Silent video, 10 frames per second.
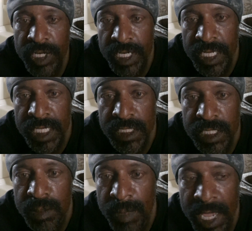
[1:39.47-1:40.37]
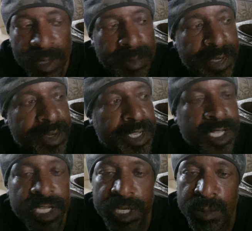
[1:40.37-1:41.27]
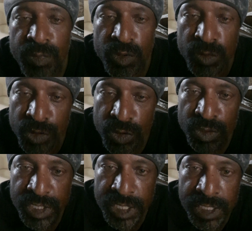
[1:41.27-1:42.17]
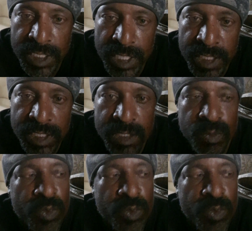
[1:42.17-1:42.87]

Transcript: in to the Black American Hebrew Unity Discussion,